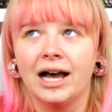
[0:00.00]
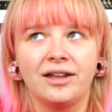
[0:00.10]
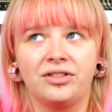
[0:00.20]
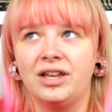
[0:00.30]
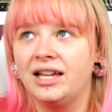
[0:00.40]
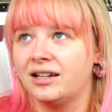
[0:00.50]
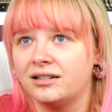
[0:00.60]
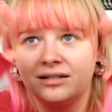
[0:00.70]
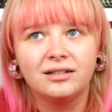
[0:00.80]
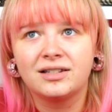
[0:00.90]
I think
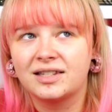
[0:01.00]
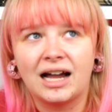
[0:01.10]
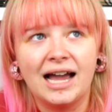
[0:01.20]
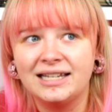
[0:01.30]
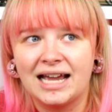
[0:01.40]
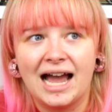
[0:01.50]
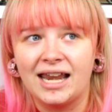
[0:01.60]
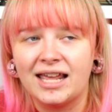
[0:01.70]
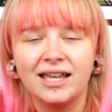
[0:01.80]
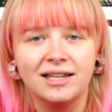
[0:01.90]
Sky
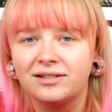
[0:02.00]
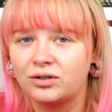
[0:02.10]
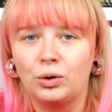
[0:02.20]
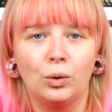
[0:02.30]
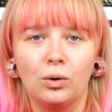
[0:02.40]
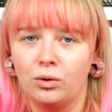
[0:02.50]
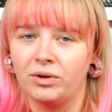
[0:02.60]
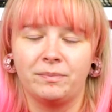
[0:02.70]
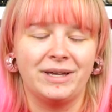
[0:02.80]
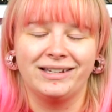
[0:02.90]
Daddy is cool
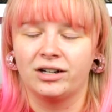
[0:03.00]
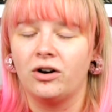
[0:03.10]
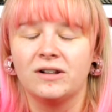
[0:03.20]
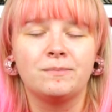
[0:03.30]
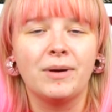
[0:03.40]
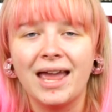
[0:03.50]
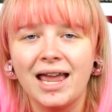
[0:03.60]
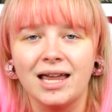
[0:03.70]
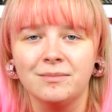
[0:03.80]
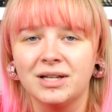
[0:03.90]
with being called
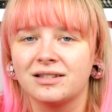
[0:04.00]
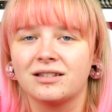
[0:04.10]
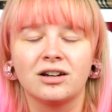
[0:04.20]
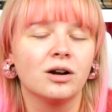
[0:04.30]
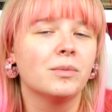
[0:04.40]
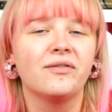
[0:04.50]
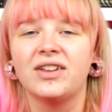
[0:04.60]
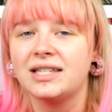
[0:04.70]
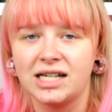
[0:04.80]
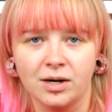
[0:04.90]
babe. It's a term of
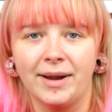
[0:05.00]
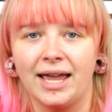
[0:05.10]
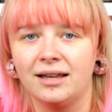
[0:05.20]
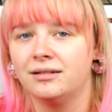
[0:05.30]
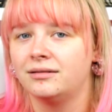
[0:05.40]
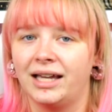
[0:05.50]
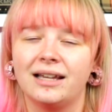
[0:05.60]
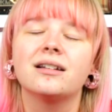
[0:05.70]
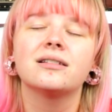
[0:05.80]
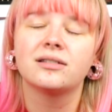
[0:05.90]
endearment.
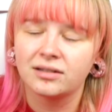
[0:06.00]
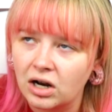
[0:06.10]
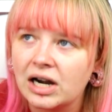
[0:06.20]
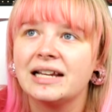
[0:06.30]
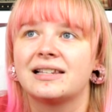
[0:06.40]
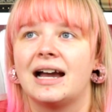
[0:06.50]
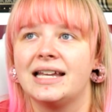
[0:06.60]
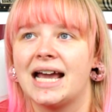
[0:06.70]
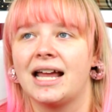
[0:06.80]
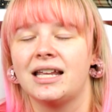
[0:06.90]
Like, sorry, Sky
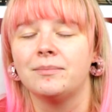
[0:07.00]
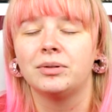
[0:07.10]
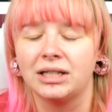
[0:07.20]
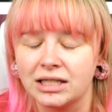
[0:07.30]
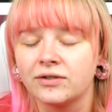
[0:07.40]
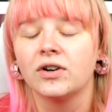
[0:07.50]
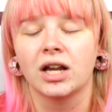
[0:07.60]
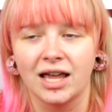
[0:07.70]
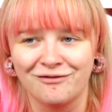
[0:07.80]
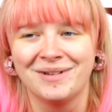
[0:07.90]
Daddy, please
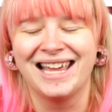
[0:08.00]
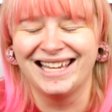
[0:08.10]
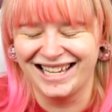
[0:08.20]
forgive me.